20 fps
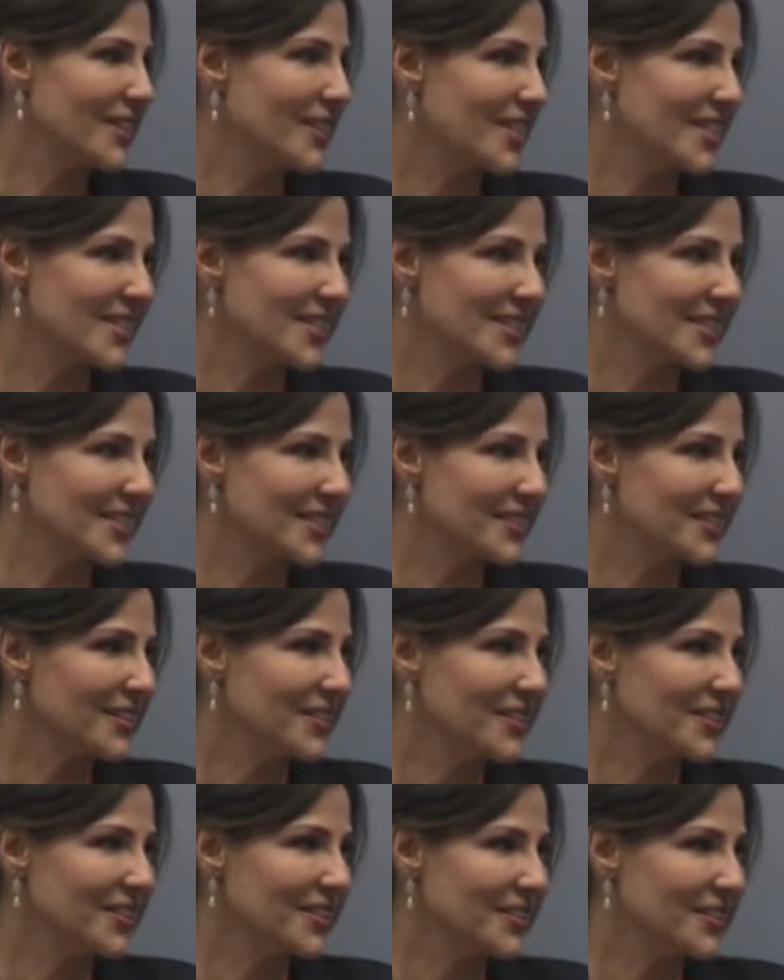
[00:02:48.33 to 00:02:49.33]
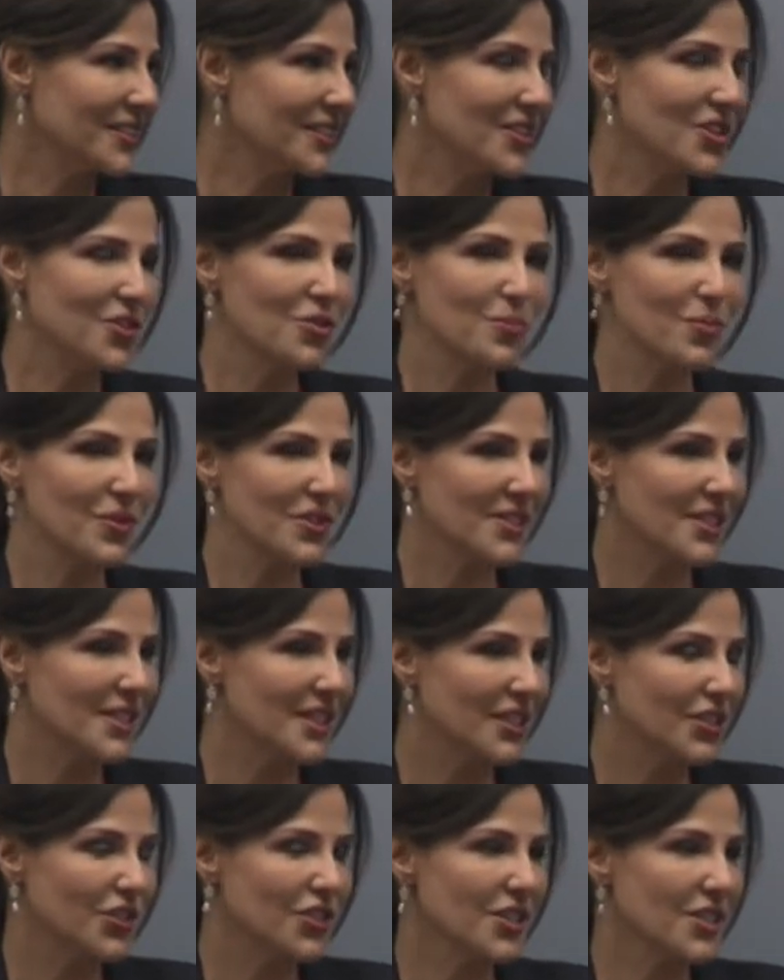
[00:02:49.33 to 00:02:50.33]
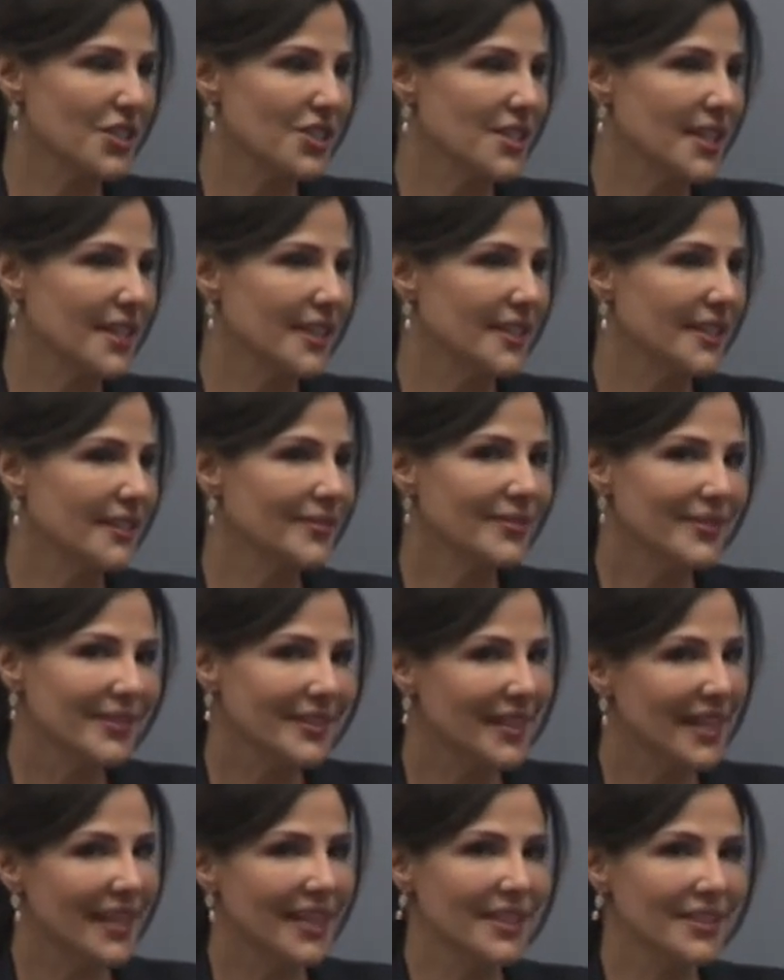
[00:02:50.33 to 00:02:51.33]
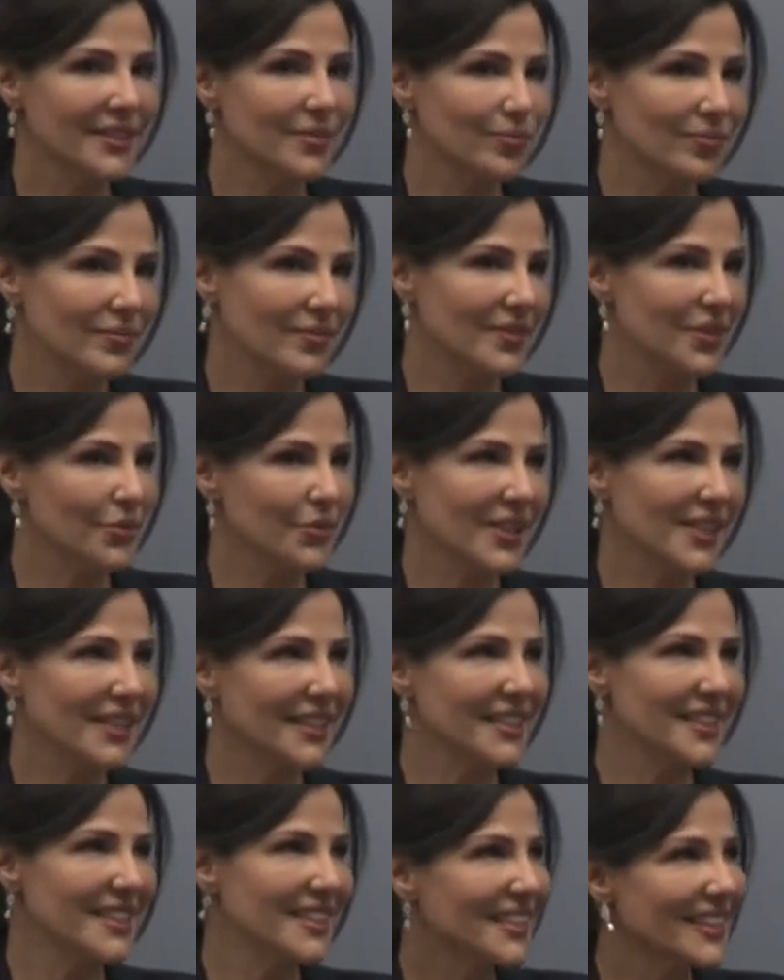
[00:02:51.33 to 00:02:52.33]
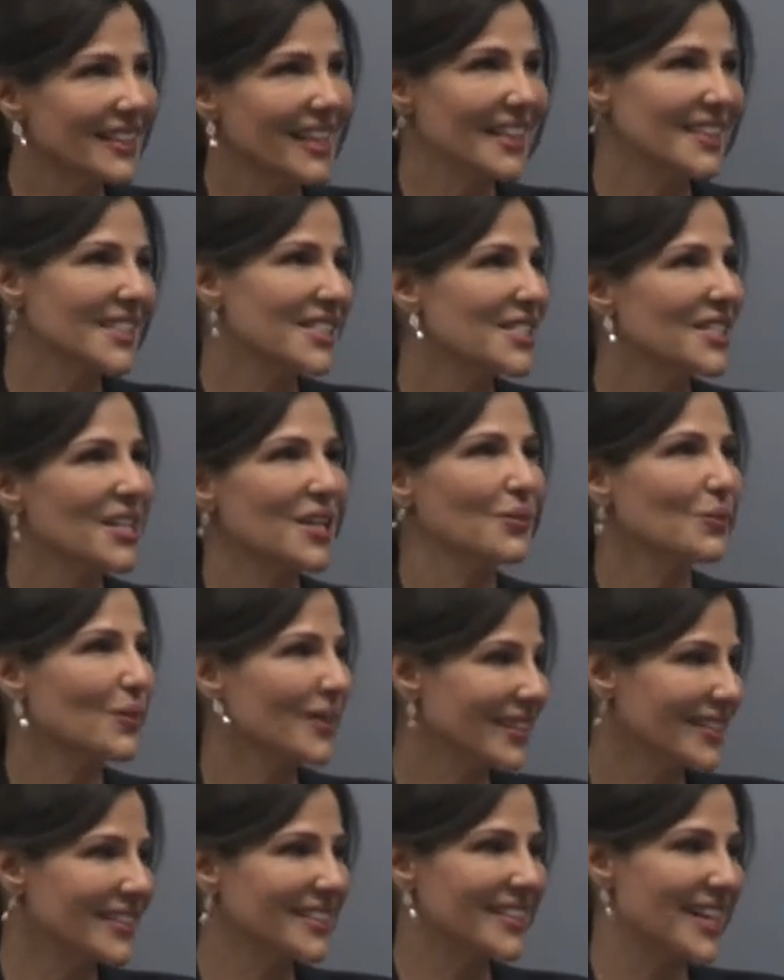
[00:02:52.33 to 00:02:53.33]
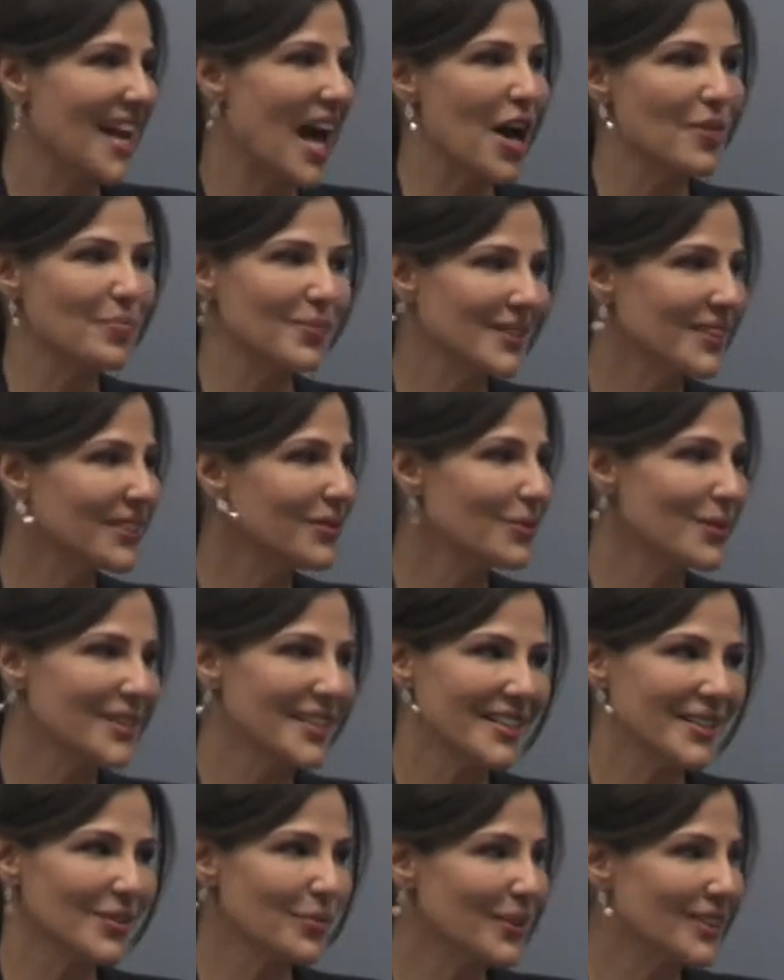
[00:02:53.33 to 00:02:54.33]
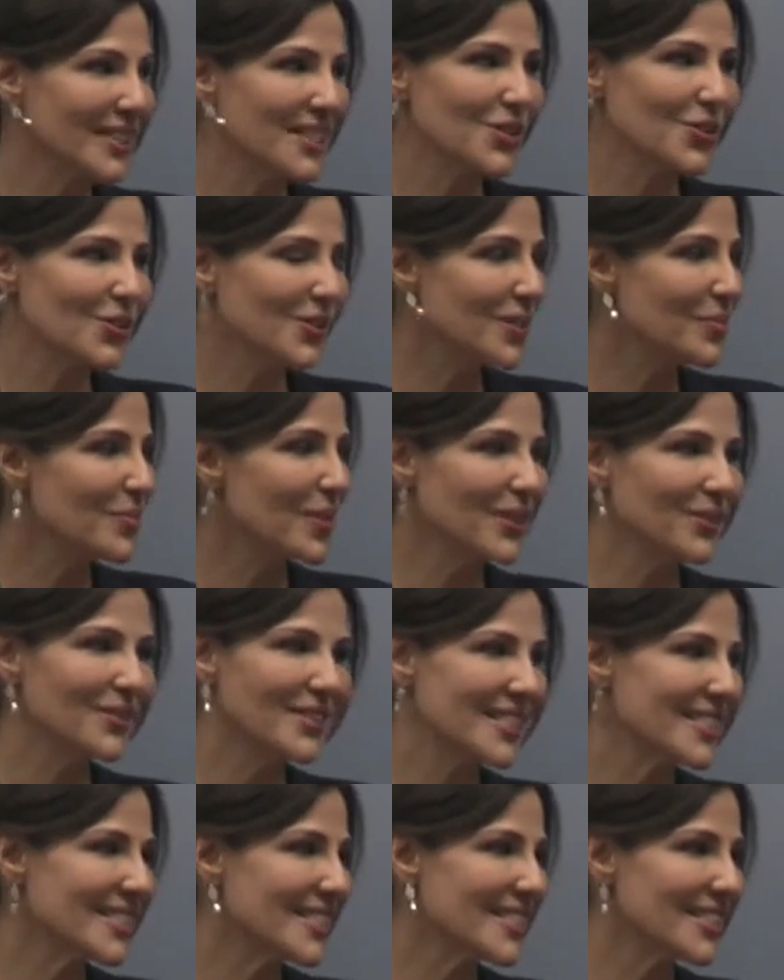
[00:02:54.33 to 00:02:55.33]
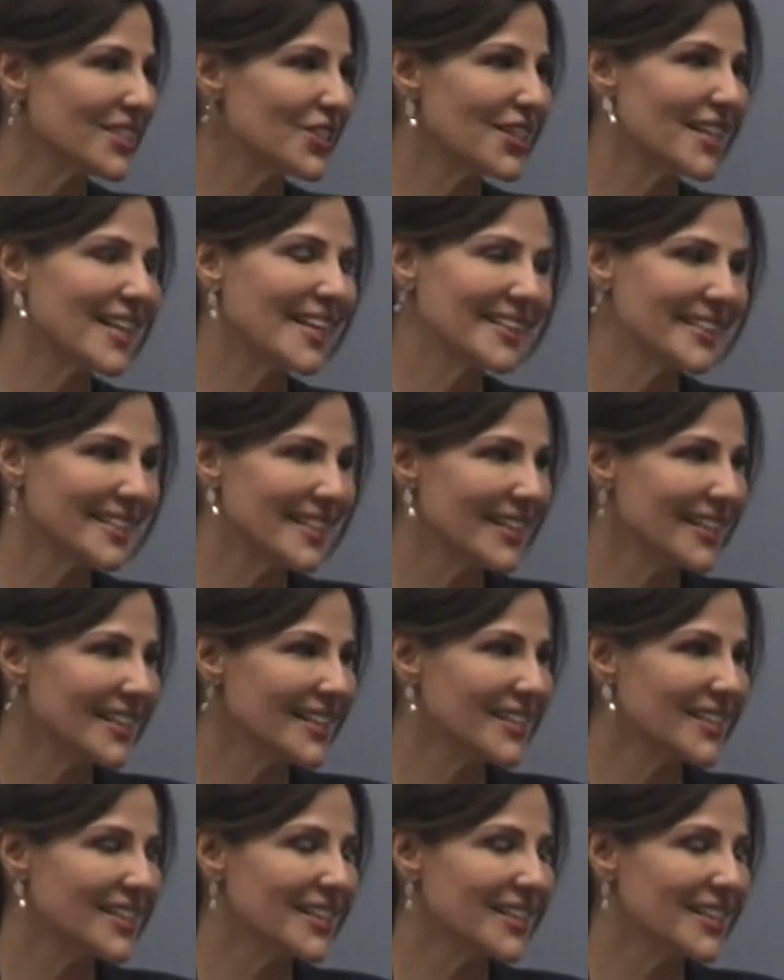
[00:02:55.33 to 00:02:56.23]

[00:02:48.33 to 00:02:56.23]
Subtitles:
these new procedures. They really didn't understand what happened, what is all about this genetic